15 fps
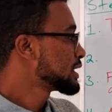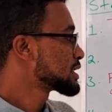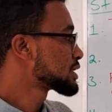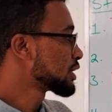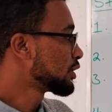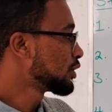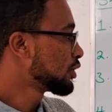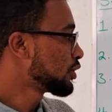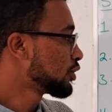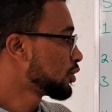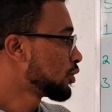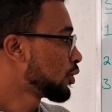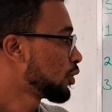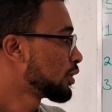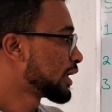
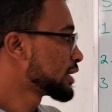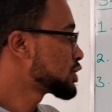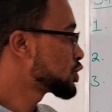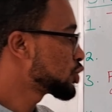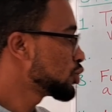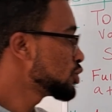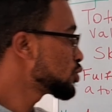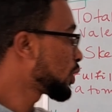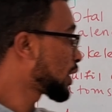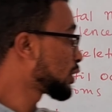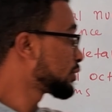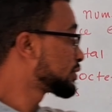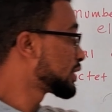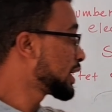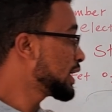So let's choose one
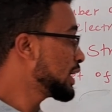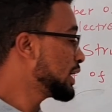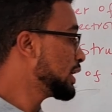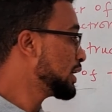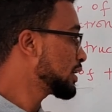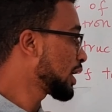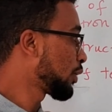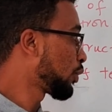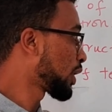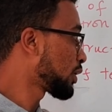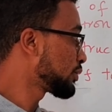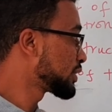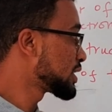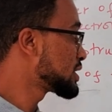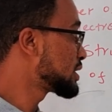of
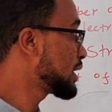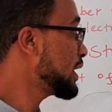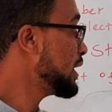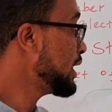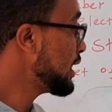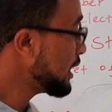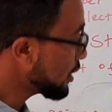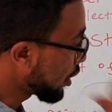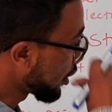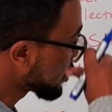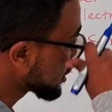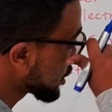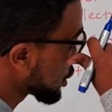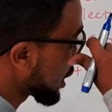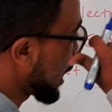these 3
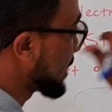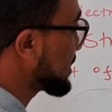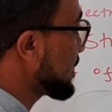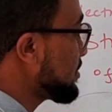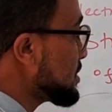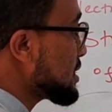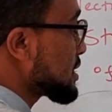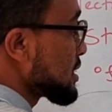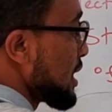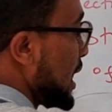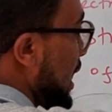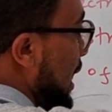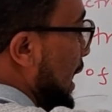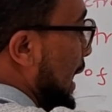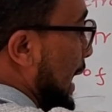oxygen atoms.
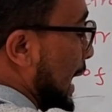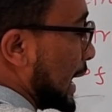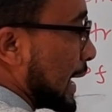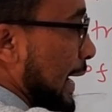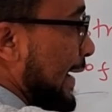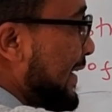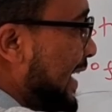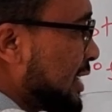I